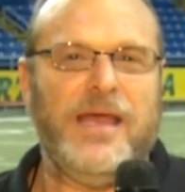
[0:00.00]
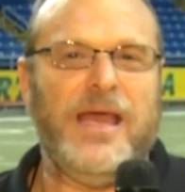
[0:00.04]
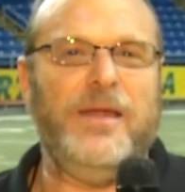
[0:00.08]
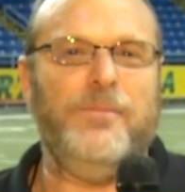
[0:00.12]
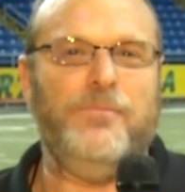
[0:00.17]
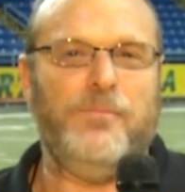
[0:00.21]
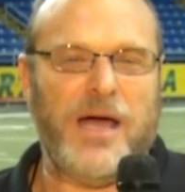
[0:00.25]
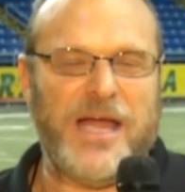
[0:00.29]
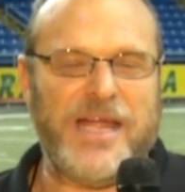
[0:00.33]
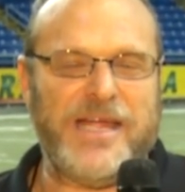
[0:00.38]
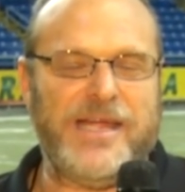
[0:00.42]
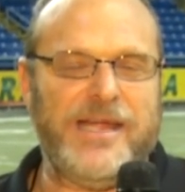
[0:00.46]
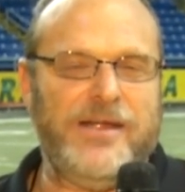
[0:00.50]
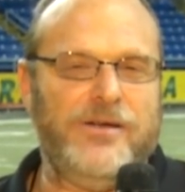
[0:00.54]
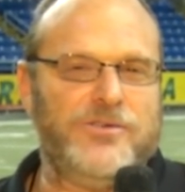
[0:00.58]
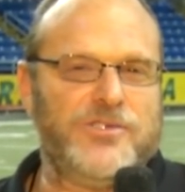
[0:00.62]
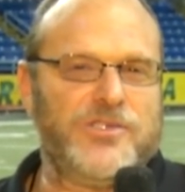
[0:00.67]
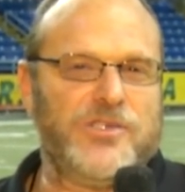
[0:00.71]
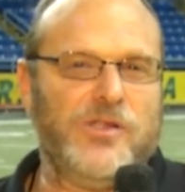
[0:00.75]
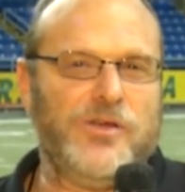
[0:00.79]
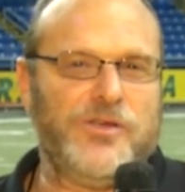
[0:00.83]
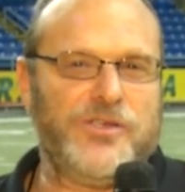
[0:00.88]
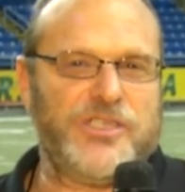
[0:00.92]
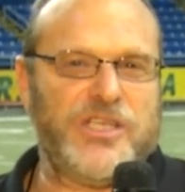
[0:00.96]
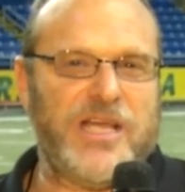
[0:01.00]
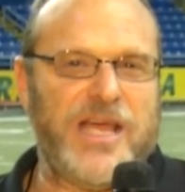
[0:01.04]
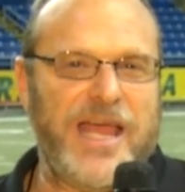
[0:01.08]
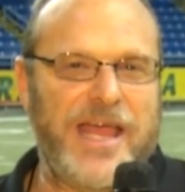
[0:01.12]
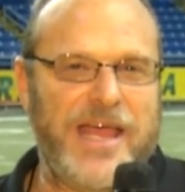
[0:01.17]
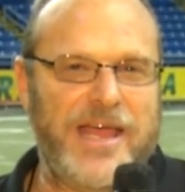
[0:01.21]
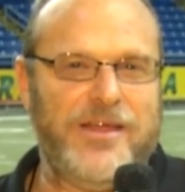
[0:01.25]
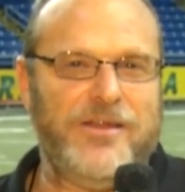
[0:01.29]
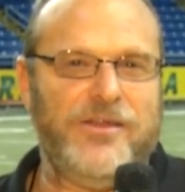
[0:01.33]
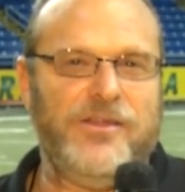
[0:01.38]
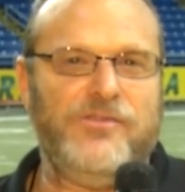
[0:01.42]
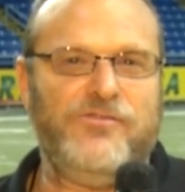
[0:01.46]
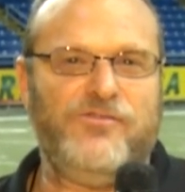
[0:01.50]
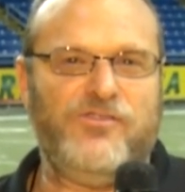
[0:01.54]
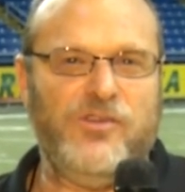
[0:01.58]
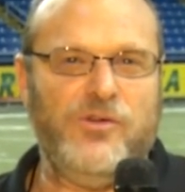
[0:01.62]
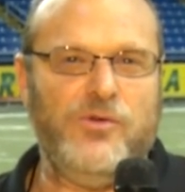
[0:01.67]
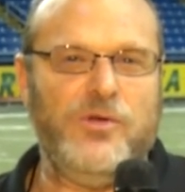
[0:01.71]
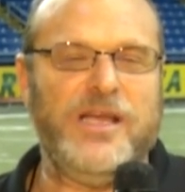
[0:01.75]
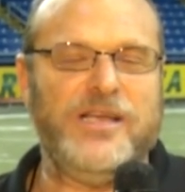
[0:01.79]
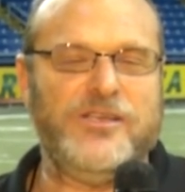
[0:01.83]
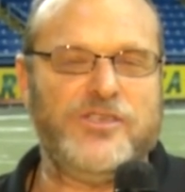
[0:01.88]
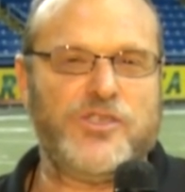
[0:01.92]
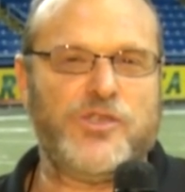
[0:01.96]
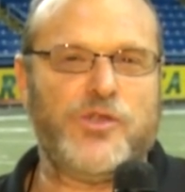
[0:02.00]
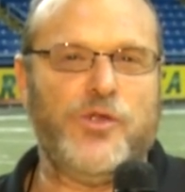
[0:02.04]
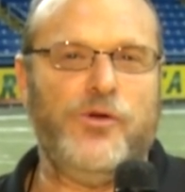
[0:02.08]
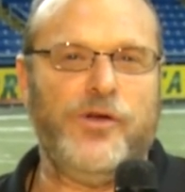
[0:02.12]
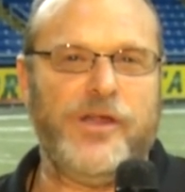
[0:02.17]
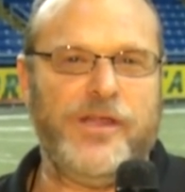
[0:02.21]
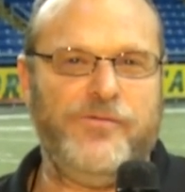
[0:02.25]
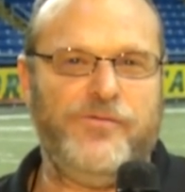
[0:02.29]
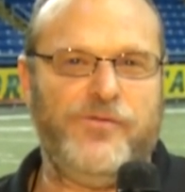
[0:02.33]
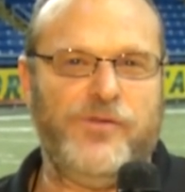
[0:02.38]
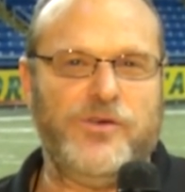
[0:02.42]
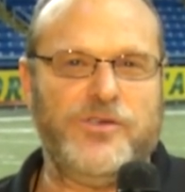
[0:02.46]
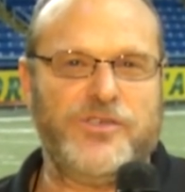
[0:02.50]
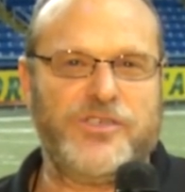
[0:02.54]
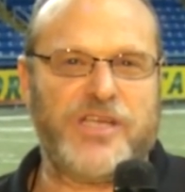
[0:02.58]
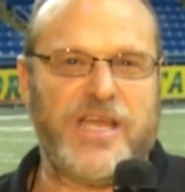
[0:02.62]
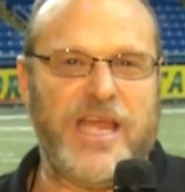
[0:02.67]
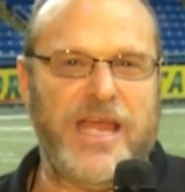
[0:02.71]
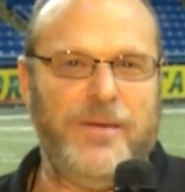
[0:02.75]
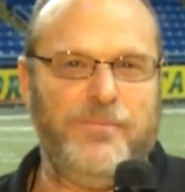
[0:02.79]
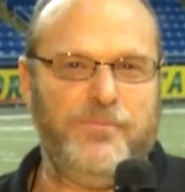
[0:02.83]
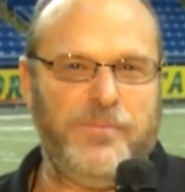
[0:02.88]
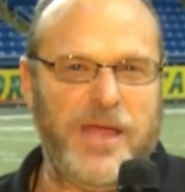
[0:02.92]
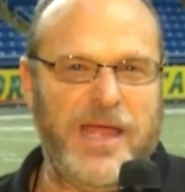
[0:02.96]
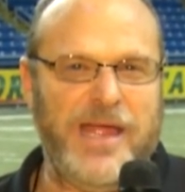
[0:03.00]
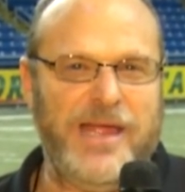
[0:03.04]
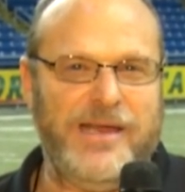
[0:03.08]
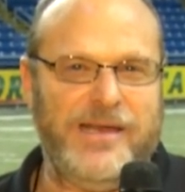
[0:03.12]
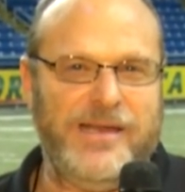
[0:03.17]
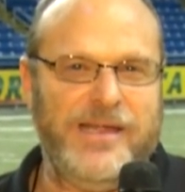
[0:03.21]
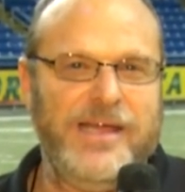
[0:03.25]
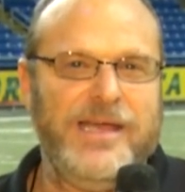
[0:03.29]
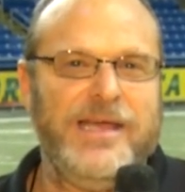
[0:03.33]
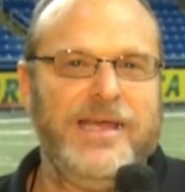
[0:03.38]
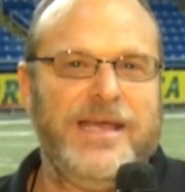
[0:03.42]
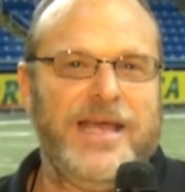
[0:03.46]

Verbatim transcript: and Mike Ayers looks ahead to his 31st campaign